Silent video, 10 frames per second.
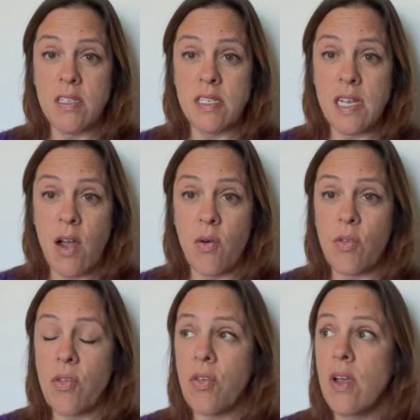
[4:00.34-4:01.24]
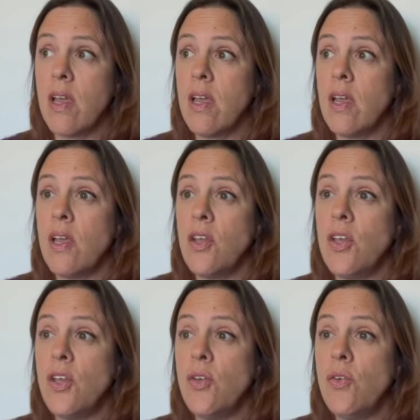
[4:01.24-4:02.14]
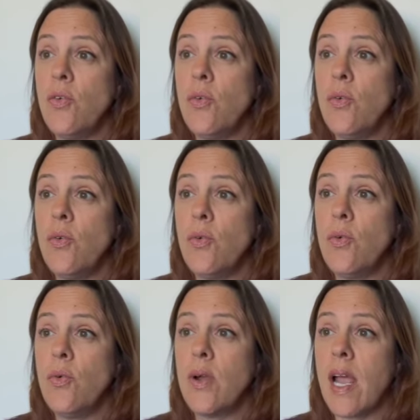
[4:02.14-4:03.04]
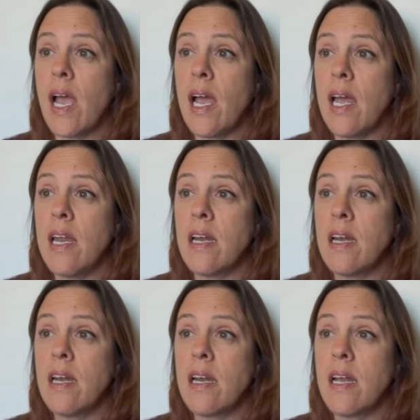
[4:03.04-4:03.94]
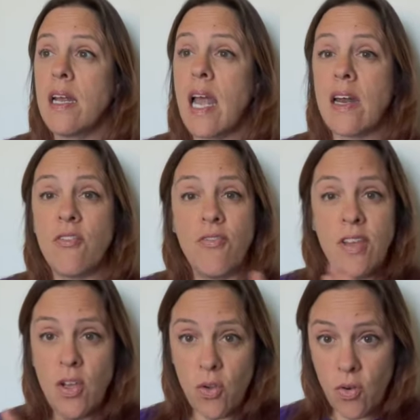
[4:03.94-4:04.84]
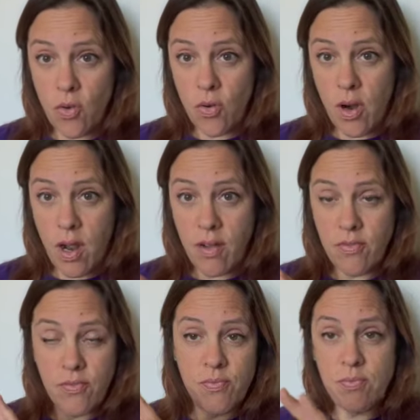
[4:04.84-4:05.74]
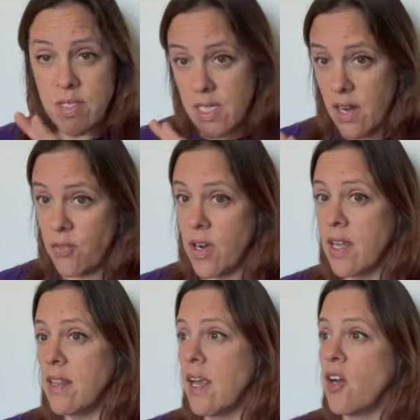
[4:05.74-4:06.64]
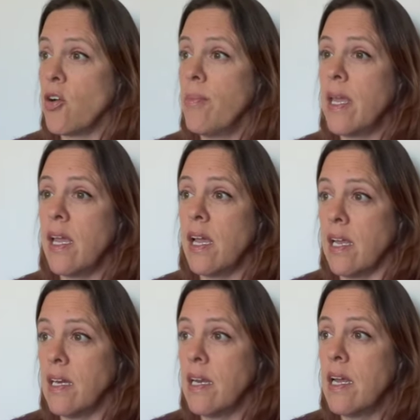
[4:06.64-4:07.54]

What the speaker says: South. You can get a few of slavery in the Caribbean.